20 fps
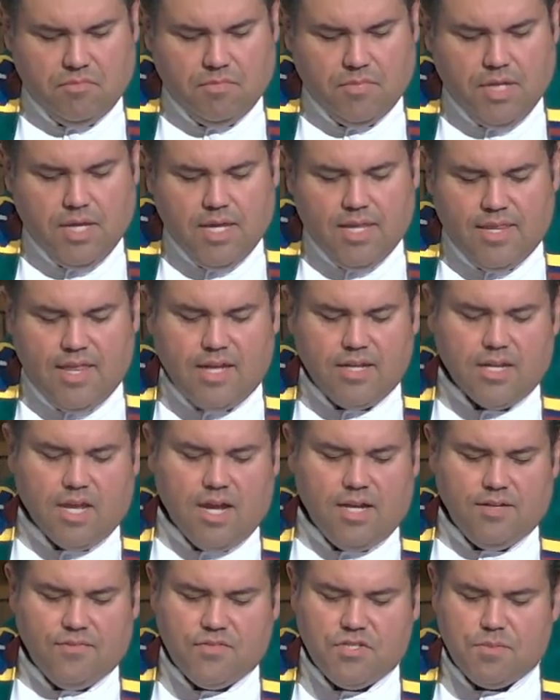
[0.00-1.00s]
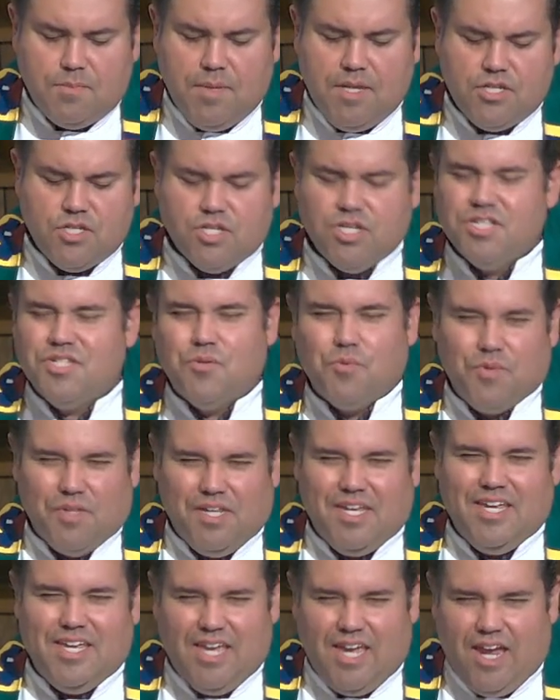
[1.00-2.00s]
That kind of speech doesn't really
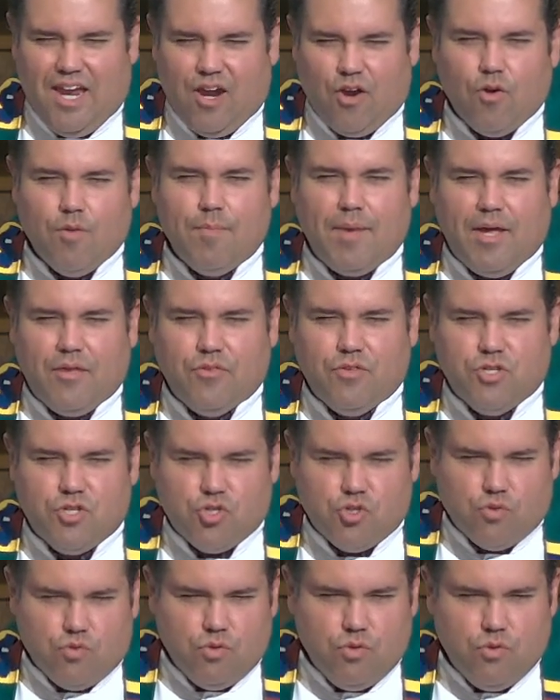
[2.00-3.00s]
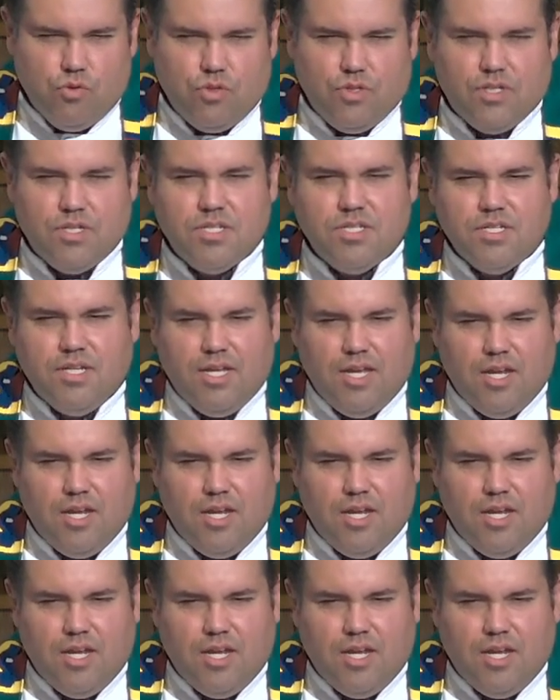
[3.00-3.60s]
care about the truth, it doesn't care